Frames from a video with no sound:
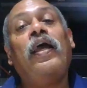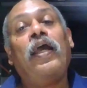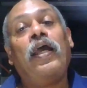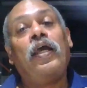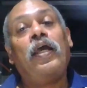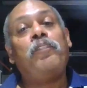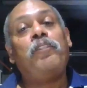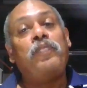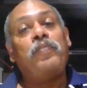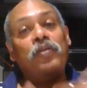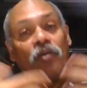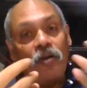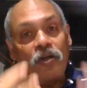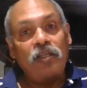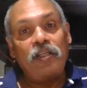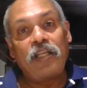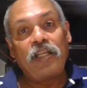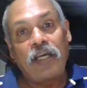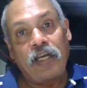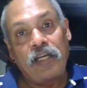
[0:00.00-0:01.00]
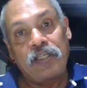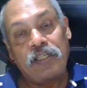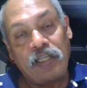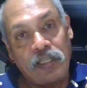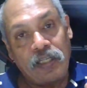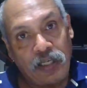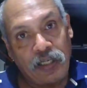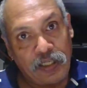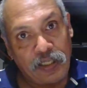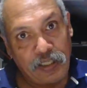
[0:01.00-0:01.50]
And beyond that, that
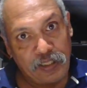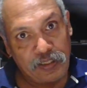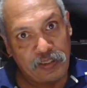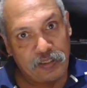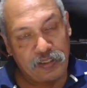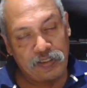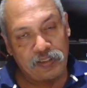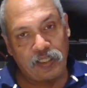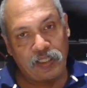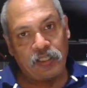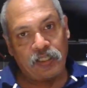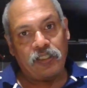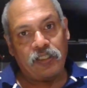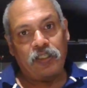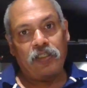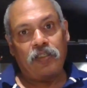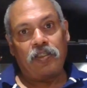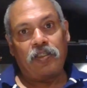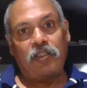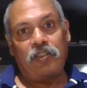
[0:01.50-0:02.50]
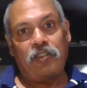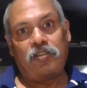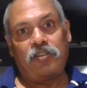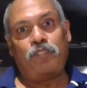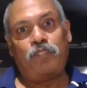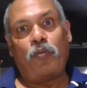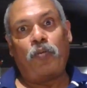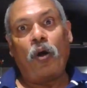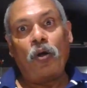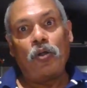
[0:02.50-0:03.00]
architecture is like a
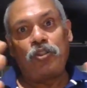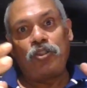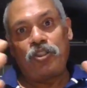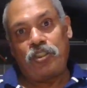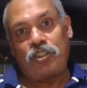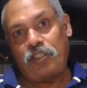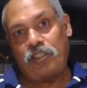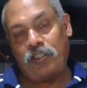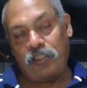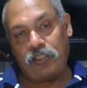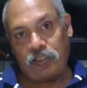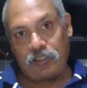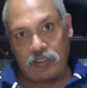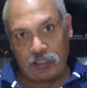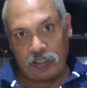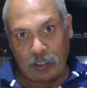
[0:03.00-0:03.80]
sponge. It is